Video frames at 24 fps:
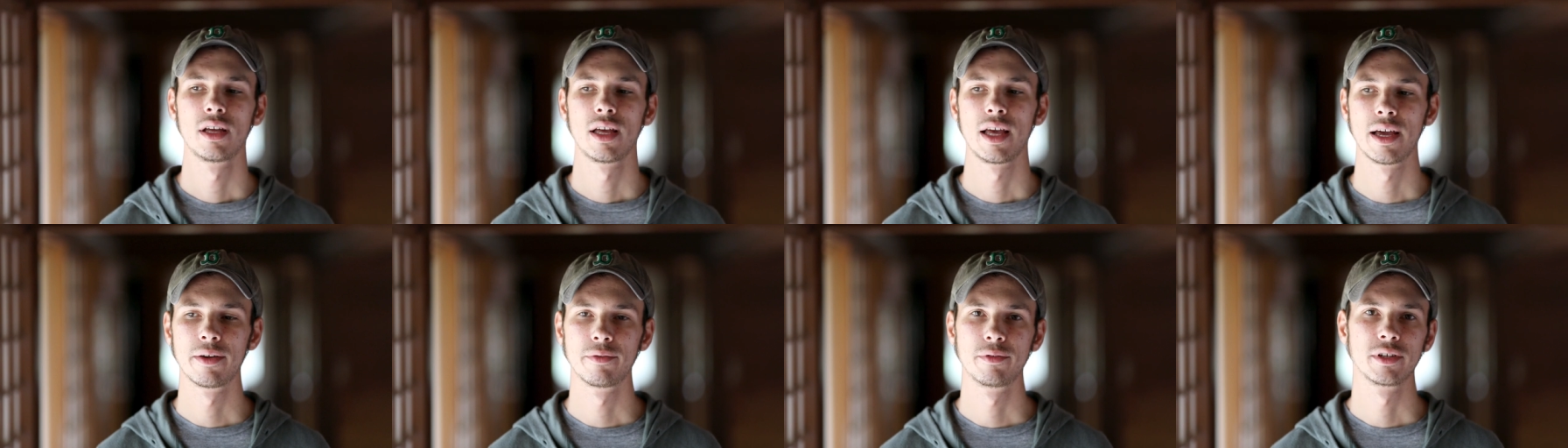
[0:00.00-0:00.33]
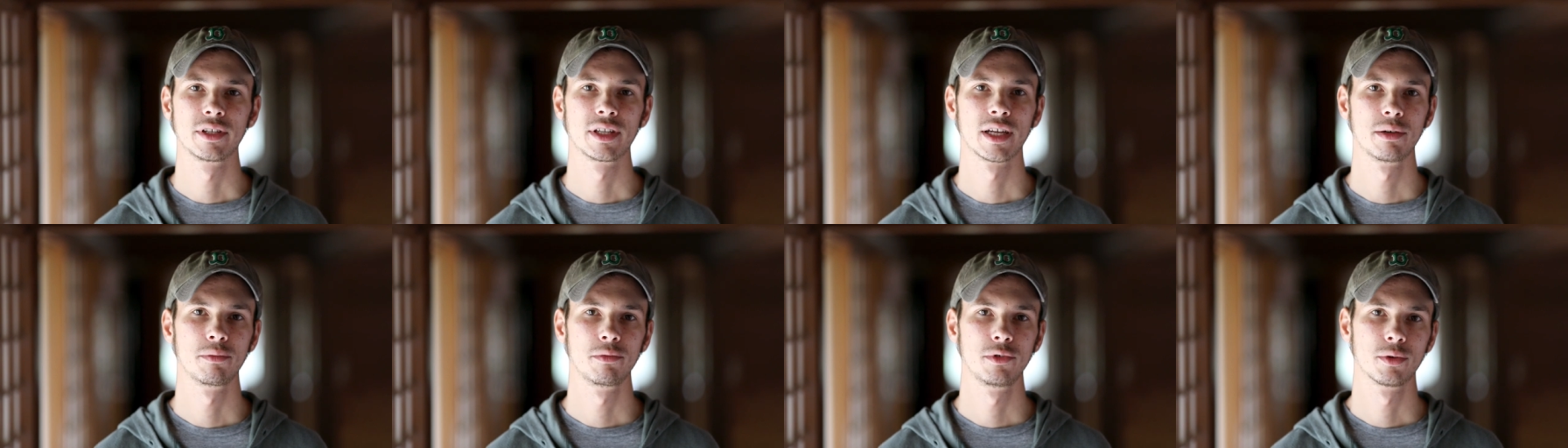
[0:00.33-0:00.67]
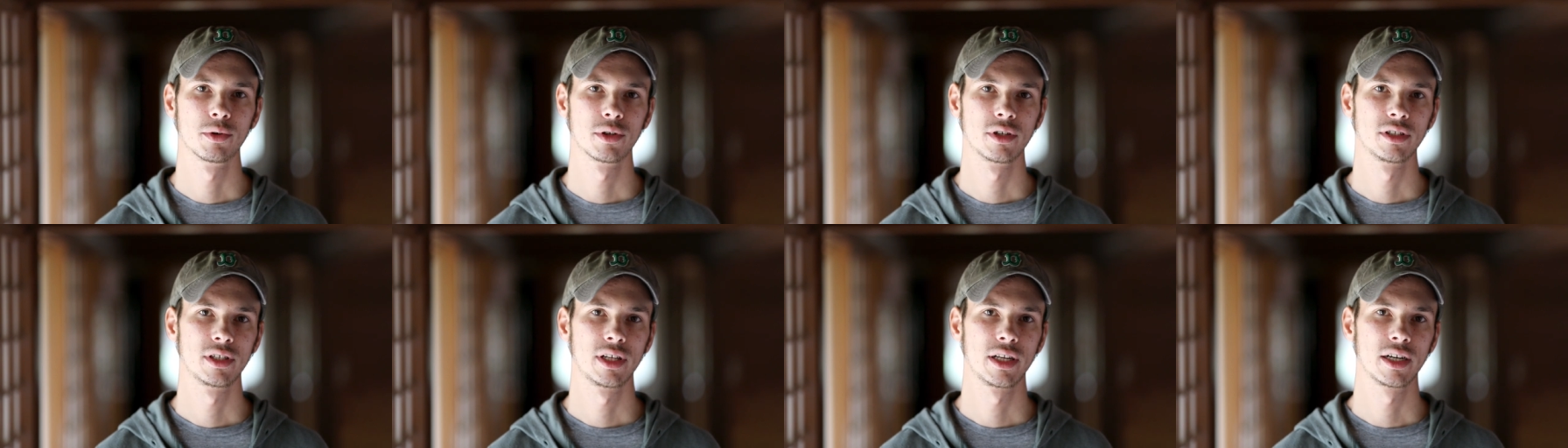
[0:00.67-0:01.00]
every time you
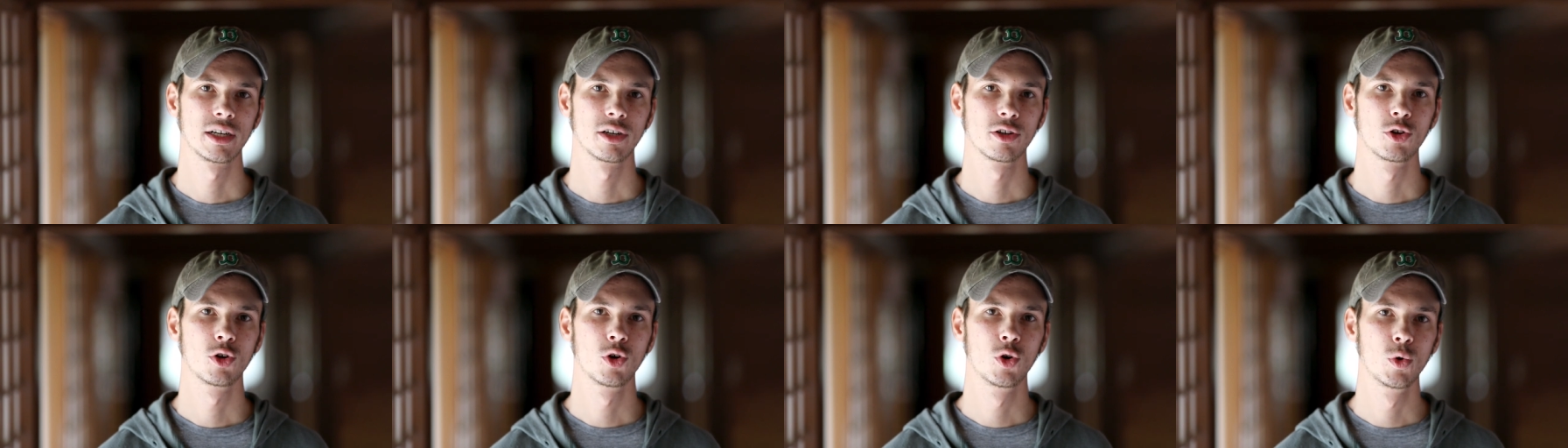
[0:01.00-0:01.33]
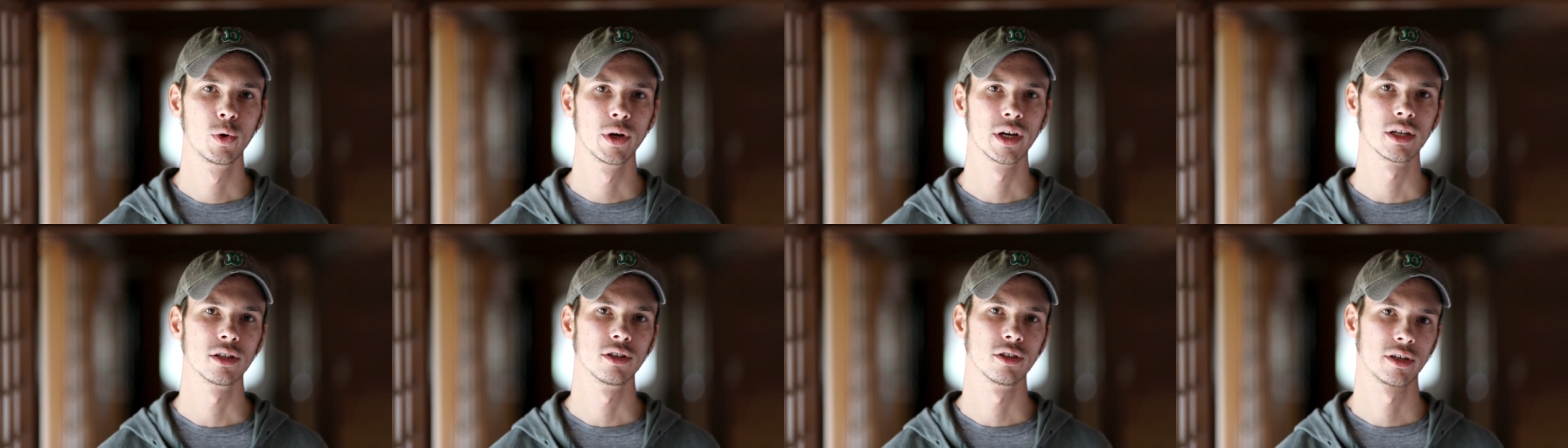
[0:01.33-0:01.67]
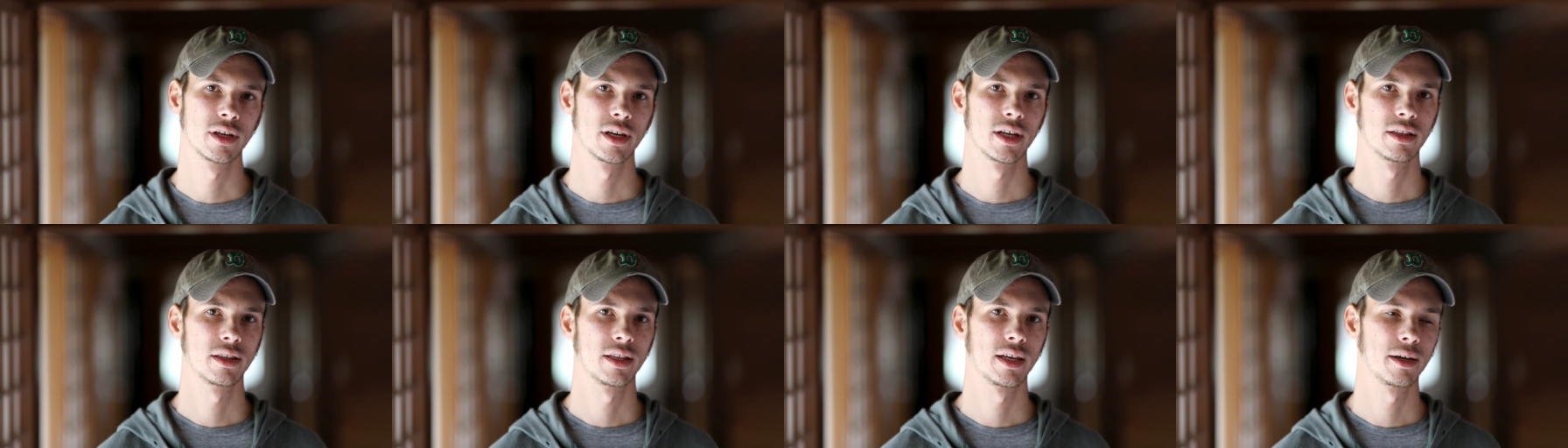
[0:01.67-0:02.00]
want to take a quick
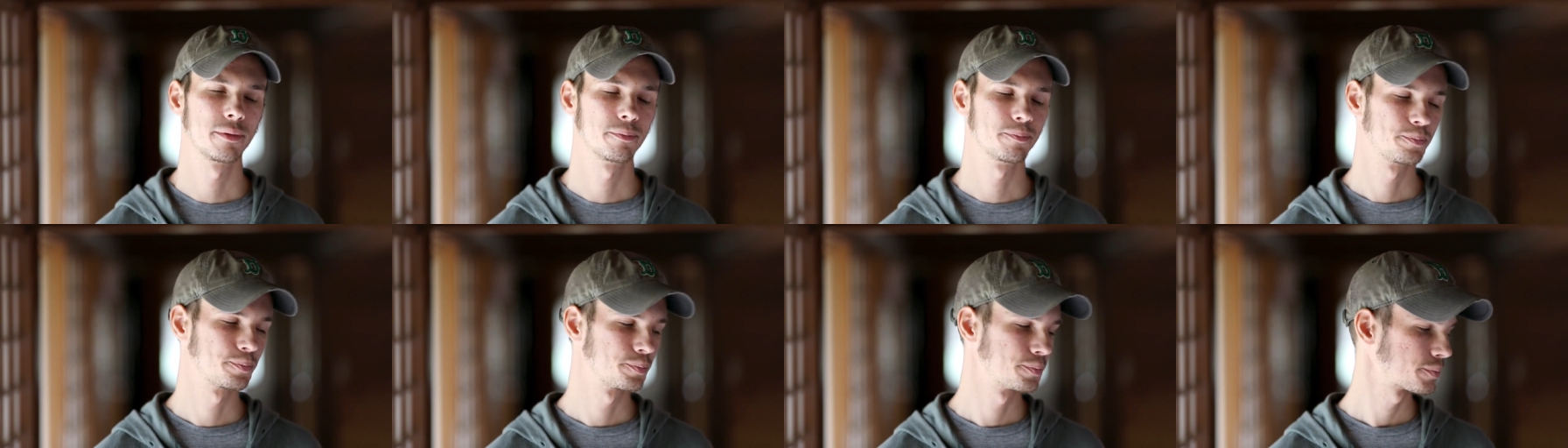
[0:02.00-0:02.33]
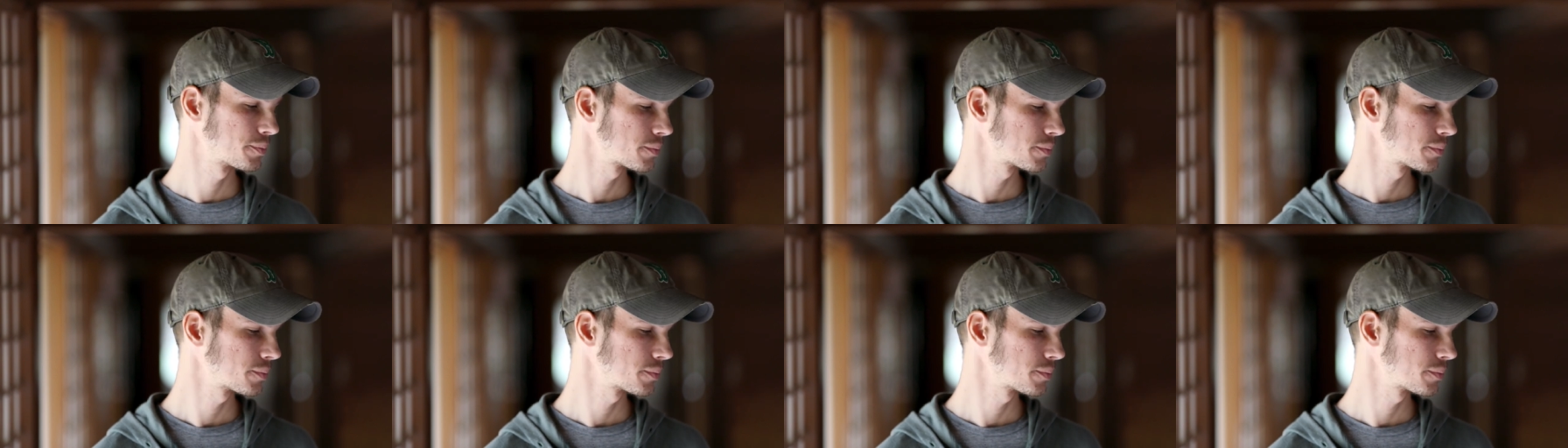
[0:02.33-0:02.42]
look at that.